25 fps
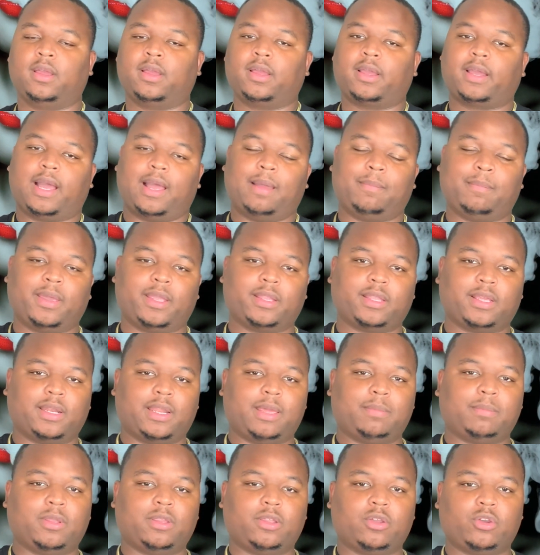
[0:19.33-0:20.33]
comment, and
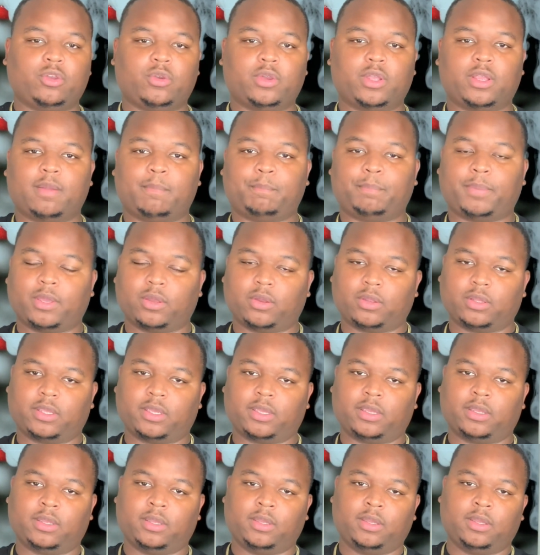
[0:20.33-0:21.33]
let me know you're in the
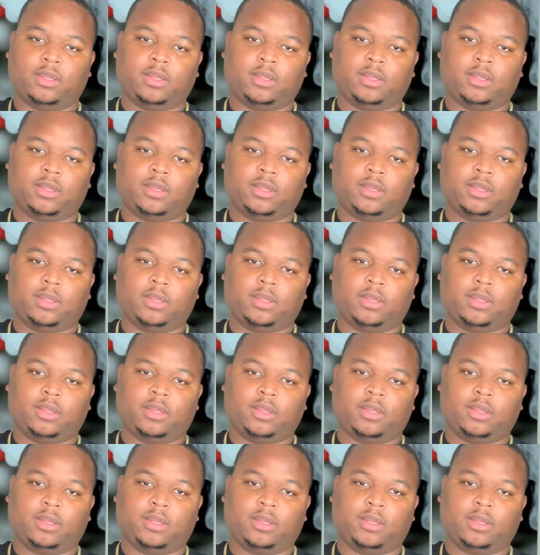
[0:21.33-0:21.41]
building.